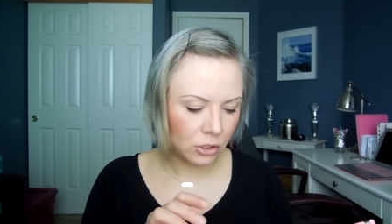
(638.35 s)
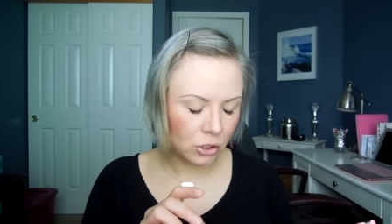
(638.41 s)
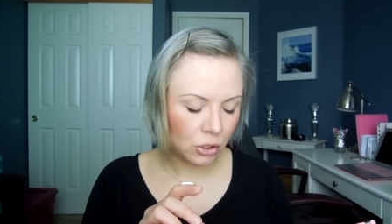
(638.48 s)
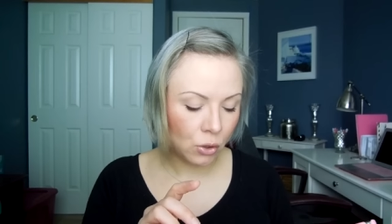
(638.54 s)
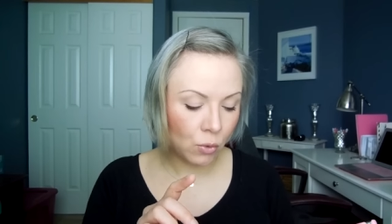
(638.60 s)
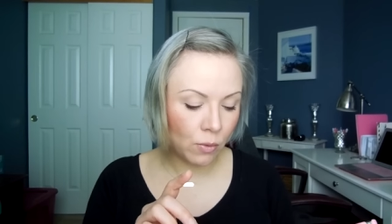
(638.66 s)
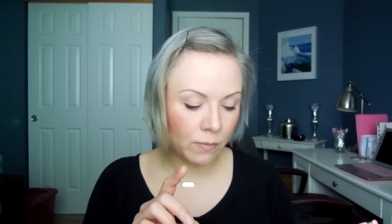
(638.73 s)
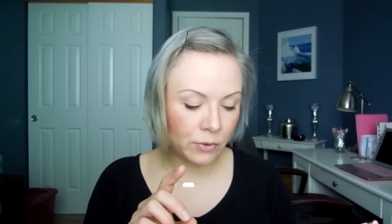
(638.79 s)

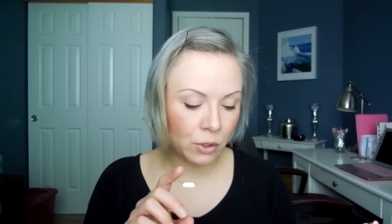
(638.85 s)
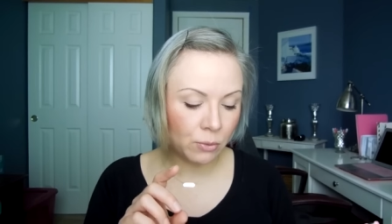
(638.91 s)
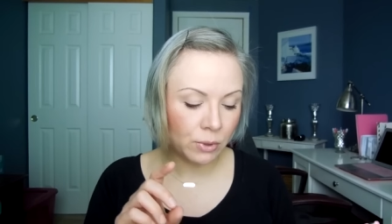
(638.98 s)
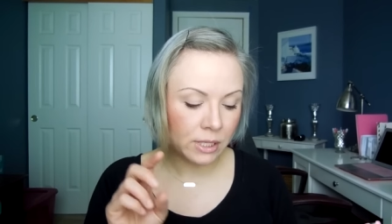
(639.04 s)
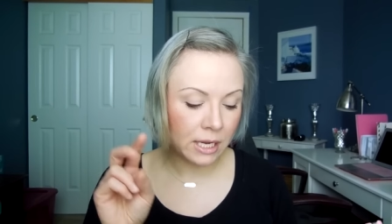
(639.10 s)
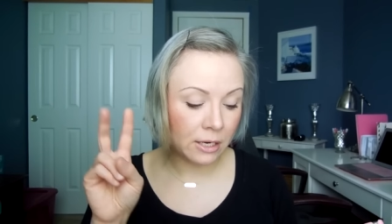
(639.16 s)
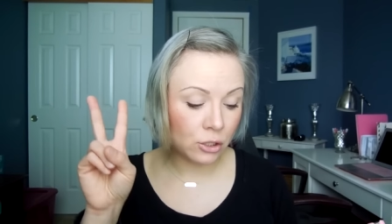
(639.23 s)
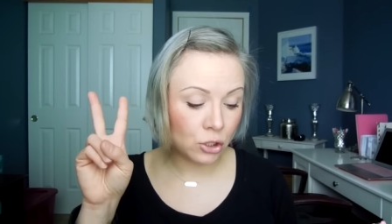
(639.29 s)
So you
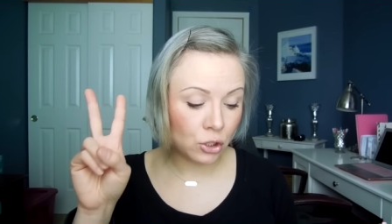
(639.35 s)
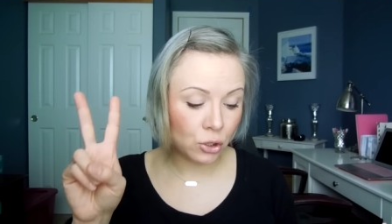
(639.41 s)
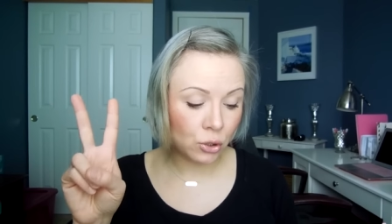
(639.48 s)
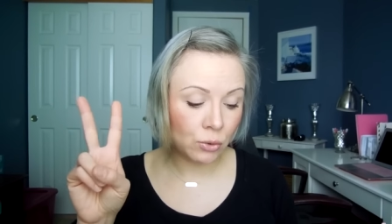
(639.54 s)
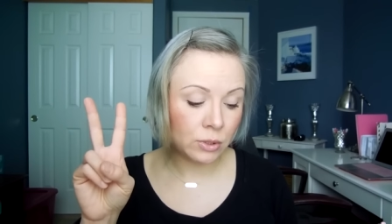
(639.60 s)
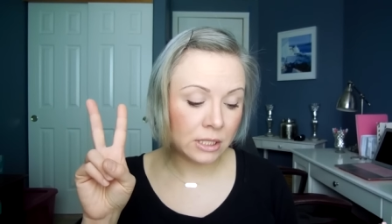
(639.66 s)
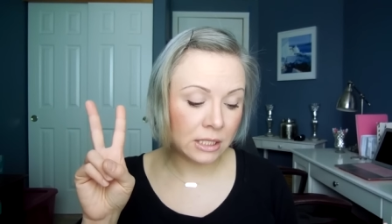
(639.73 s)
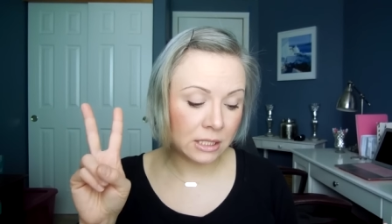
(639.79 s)
would get
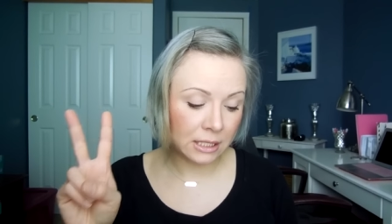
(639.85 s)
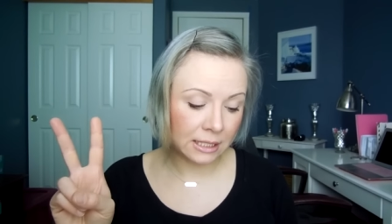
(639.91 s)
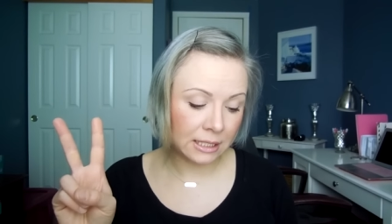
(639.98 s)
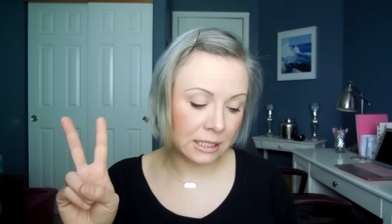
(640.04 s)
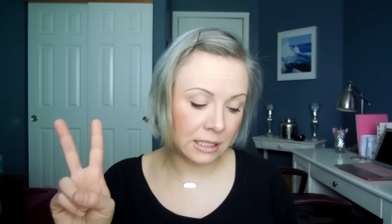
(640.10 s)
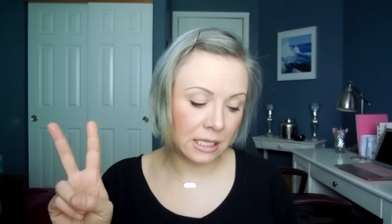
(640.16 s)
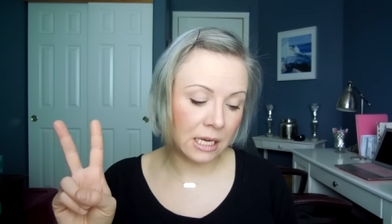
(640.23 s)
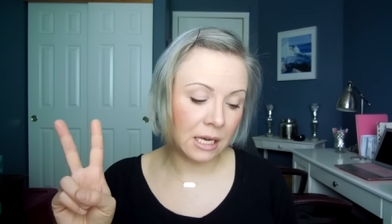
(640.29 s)
two
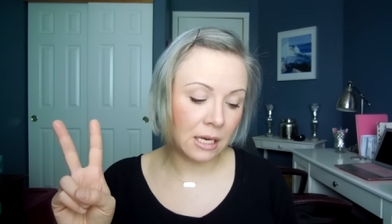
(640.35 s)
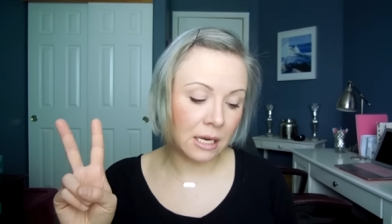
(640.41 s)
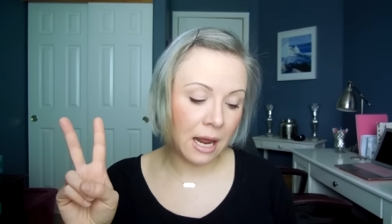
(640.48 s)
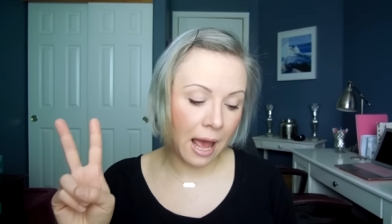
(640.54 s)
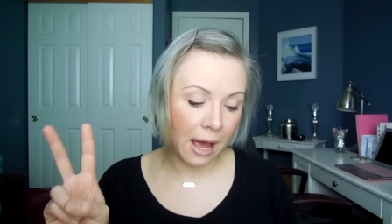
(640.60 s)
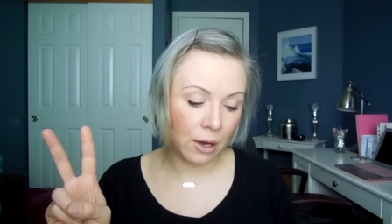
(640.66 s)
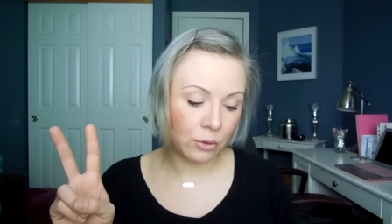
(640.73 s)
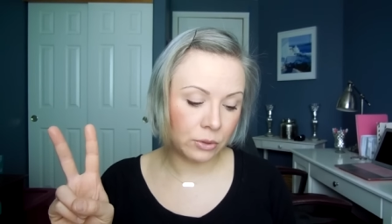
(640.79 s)

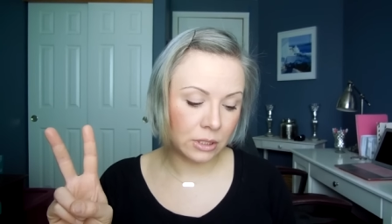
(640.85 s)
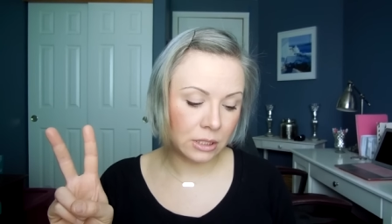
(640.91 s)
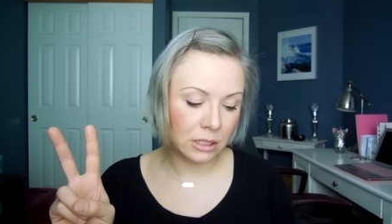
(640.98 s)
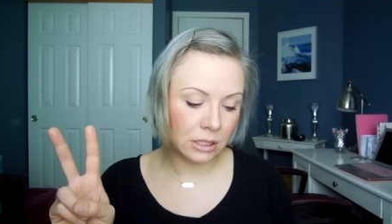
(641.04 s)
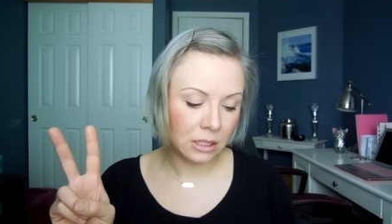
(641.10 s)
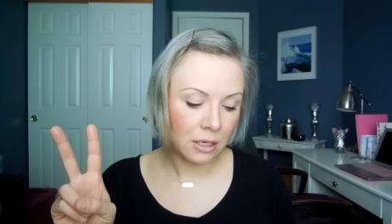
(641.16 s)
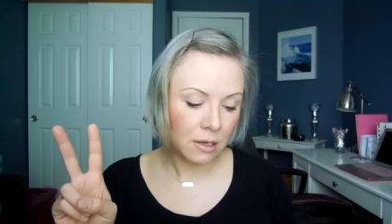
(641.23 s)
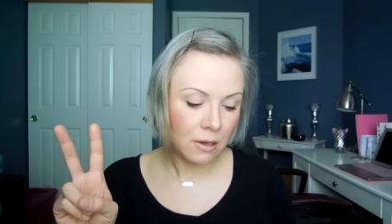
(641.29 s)

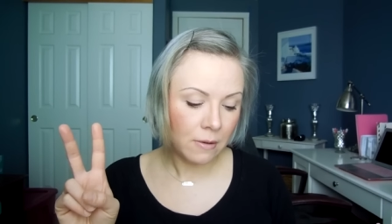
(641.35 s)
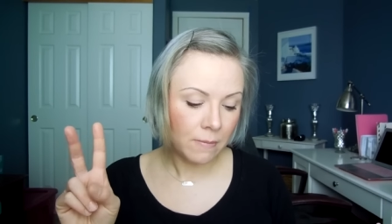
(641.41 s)
16-ounce